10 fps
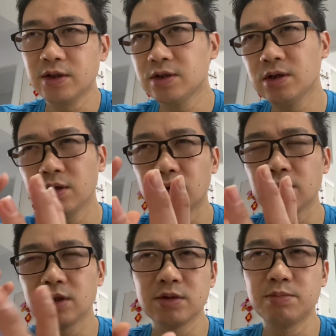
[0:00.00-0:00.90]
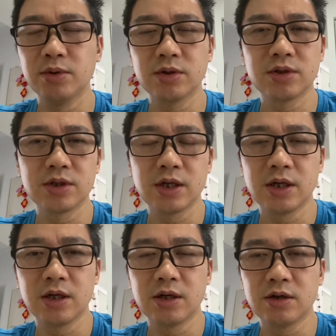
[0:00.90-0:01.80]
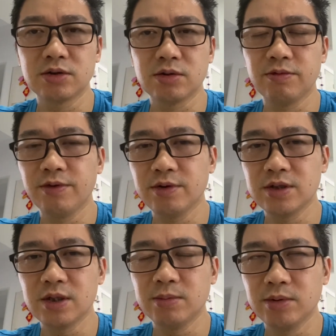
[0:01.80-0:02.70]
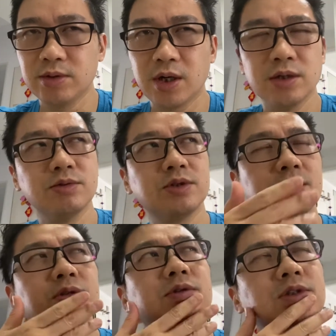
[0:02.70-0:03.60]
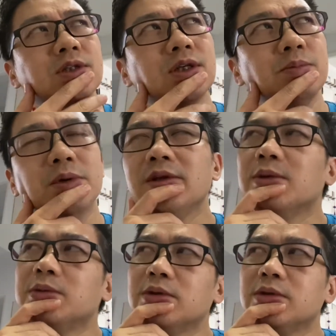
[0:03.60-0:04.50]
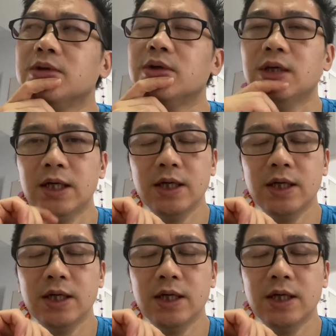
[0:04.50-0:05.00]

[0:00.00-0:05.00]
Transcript: So a lot of these books uh, are sort of very similar in titles. You think, did I buy that one or not?